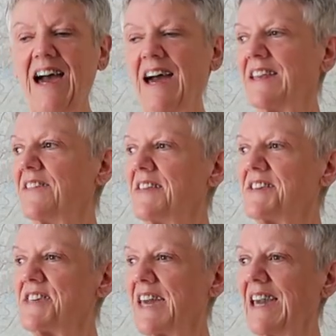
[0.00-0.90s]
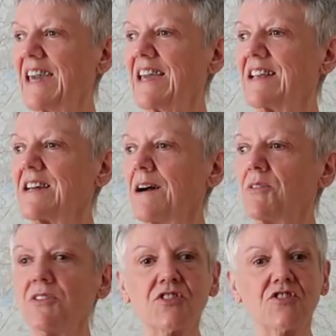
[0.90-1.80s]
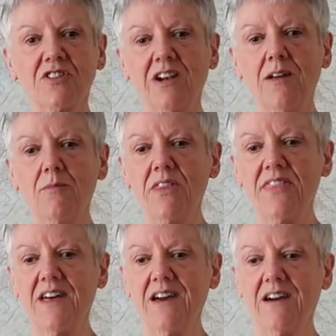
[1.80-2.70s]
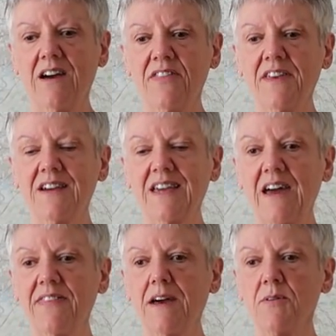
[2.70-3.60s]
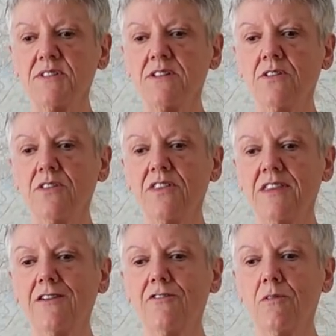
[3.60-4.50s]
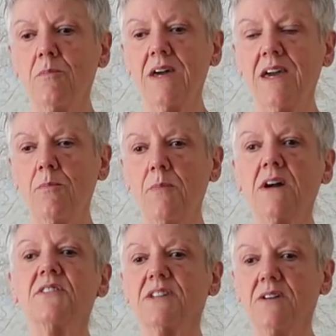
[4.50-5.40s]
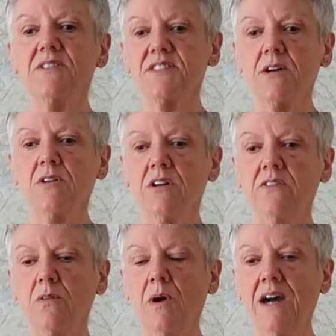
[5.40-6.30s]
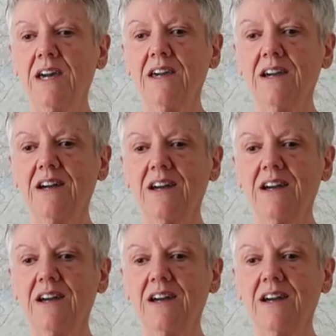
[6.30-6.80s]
And in this heat, I'm not struggling with that. I think, again, that was another thing for me because I was so overweight.